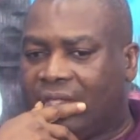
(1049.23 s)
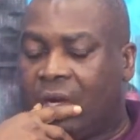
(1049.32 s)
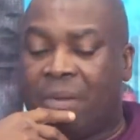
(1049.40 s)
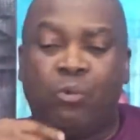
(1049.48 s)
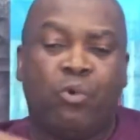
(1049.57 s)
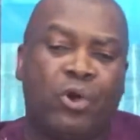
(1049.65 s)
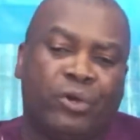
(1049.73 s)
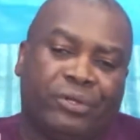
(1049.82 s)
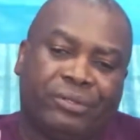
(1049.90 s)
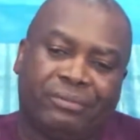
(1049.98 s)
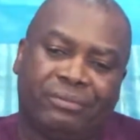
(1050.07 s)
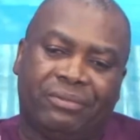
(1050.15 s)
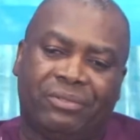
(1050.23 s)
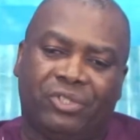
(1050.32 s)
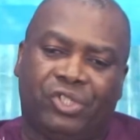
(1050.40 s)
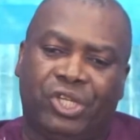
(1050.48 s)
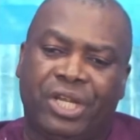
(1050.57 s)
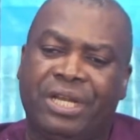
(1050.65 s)
Number one,
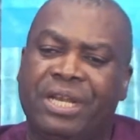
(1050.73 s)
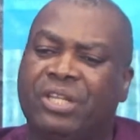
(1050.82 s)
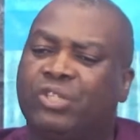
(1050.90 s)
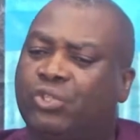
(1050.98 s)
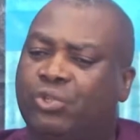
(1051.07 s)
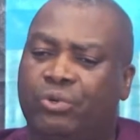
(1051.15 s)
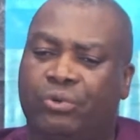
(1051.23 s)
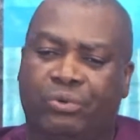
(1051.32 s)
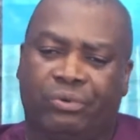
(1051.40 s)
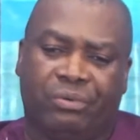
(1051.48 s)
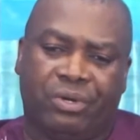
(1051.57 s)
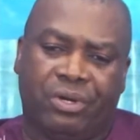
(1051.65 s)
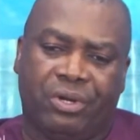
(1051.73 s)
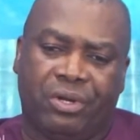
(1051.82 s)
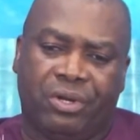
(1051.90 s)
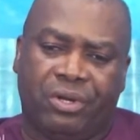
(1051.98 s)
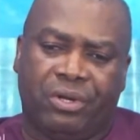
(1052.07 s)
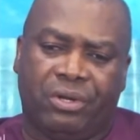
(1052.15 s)
she needs to
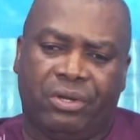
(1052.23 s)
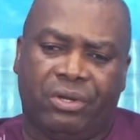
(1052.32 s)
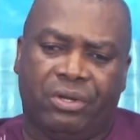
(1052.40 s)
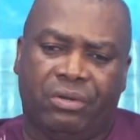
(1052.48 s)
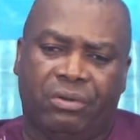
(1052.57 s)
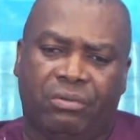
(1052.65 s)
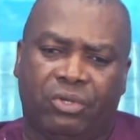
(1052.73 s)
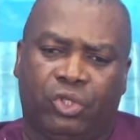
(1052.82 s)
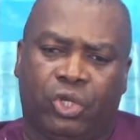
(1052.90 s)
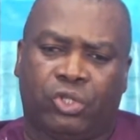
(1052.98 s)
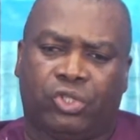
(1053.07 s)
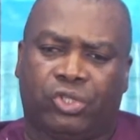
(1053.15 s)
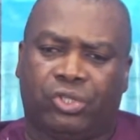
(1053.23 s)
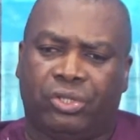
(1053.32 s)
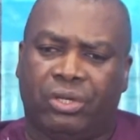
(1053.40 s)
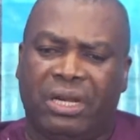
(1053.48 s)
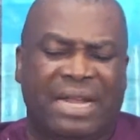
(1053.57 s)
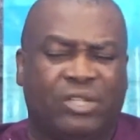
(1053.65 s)

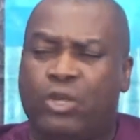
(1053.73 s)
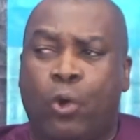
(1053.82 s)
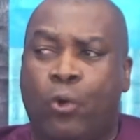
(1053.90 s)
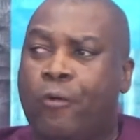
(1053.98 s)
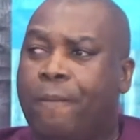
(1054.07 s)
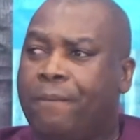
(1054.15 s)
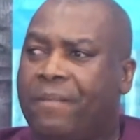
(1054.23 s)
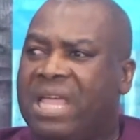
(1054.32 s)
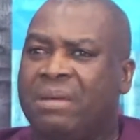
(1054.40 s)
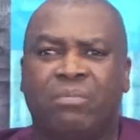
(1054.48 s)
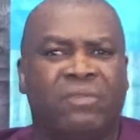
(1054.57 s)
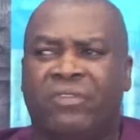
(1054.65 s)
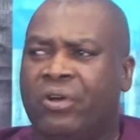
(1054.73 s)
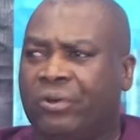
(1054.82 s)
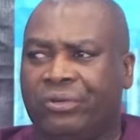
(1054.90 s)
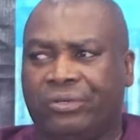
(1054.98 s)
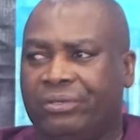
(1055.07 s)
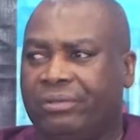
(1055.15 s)
just let go and move on.
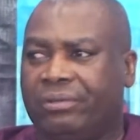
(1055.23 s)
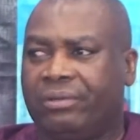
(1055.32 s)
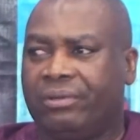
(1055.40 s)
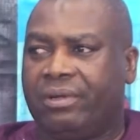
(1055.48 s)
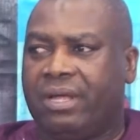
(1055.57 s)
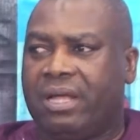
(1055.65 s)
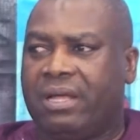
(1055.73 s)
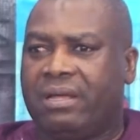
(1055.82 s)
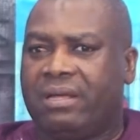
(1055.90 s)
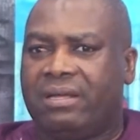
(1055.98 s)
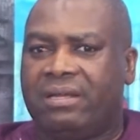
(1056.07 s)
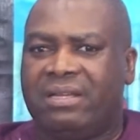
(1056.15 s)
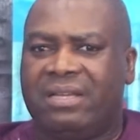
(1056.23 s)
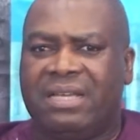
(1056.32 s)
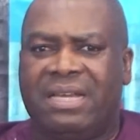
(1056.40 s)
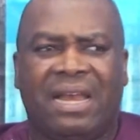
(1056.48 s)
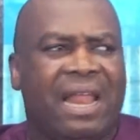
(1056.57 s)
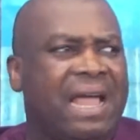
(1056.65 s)
Mm-hmm.
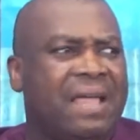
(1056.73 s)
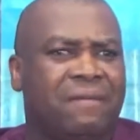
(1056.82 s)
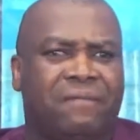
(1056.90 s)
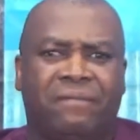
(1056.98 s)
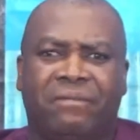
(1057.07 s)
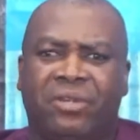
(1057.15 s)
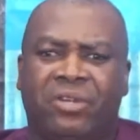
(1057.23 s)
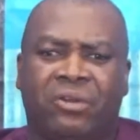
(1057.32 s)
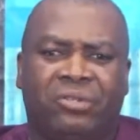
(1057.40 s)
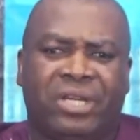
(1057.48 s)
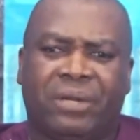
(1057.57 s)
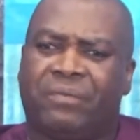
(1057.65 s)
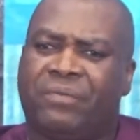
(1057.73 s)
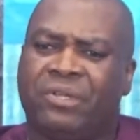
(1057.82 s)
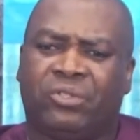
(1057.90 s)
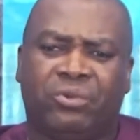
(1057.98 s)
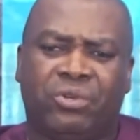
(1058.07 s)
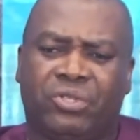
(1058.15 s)
In life, you don't take
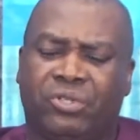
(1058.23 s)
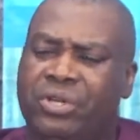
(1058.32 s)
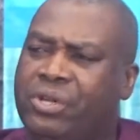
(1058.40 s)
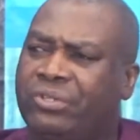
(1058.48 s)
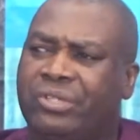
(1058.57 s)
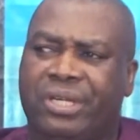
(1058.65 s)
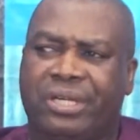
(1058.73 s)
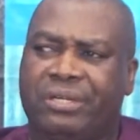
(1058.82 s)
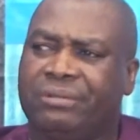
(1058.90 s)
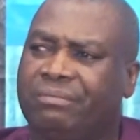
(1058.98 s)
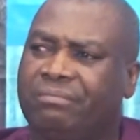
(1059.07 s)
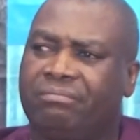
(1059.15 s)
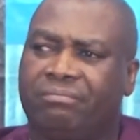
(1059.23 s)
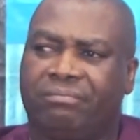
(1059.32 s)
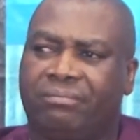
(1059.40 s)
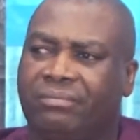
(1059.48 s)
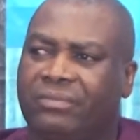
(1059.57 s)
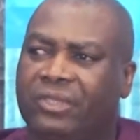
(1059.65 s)
things too seriously,
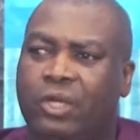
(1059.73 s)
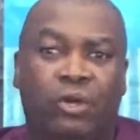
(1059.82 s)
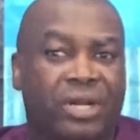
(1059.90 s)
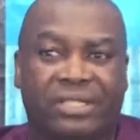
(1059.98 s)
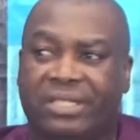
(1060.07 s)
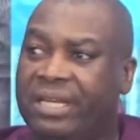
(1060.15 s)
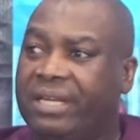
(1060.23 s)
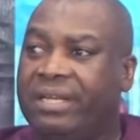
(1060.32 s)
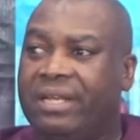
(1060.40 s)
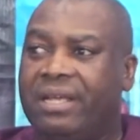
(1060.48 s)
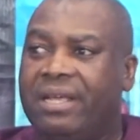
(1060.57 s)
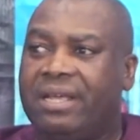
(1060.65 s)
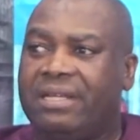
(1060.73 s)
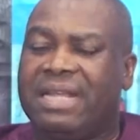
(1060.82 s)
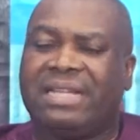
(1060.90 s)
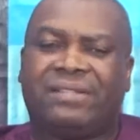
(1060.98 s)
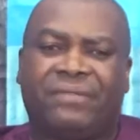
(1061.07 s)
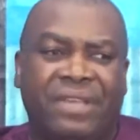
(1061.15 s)
honestly there
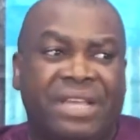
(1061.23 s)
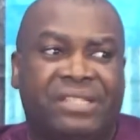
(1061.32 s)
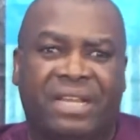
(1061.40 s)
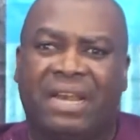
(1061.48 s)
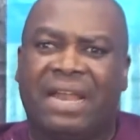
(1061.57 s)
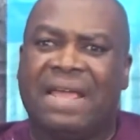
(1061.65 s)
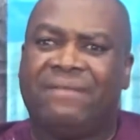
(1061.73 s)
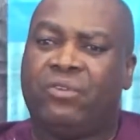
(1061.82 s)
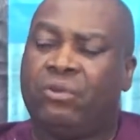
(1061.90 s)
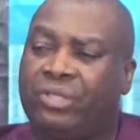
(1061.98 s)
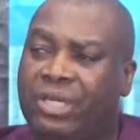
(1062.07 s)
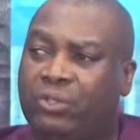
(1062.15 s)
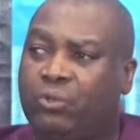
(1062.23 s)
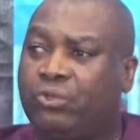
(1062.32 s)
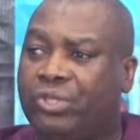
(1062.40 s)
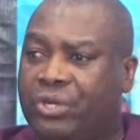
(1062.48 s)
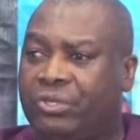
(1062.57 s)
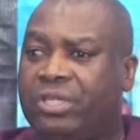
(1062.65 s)
are things in life don't take too
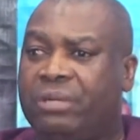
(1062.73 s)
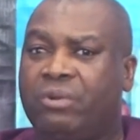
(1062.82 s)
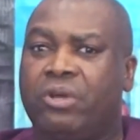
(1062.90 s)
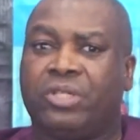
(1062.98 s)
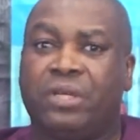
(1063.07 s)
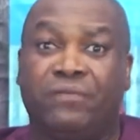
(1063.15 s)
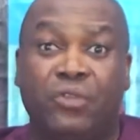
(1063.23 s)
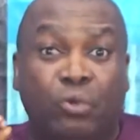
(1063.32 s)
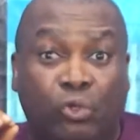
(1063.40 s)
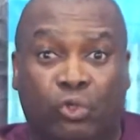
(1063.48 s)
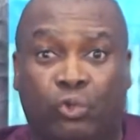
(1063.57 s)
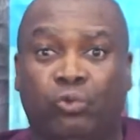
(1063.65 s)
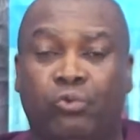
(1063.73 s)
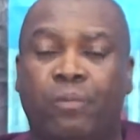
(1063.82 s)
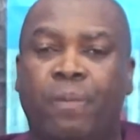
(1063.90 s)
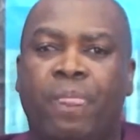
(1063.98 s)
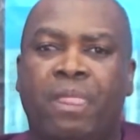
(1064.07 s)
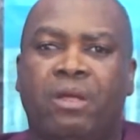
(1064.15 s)
seriously because if you do,
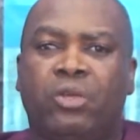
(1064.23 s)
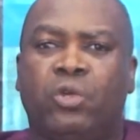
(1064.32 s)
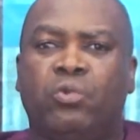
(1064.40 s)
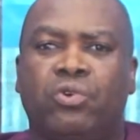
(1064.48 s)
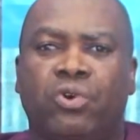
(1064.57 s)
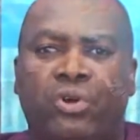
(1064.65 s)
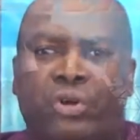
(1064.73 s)
you will